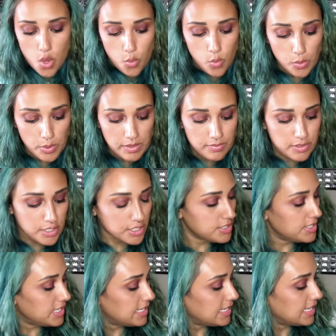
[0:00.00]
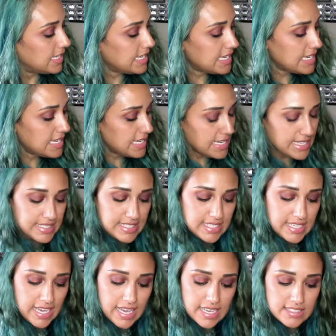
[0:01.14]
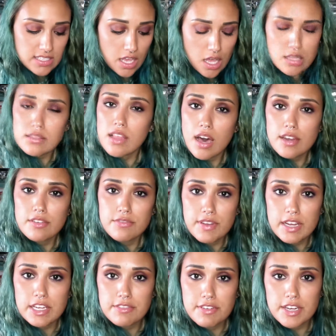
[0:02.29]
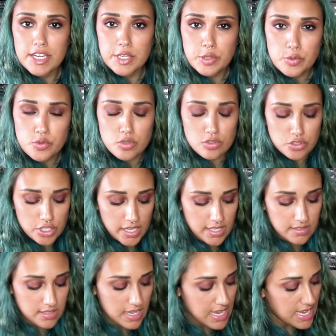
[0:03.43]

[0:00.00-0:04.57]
What we've learned is he has a lot of very, very neutral shades.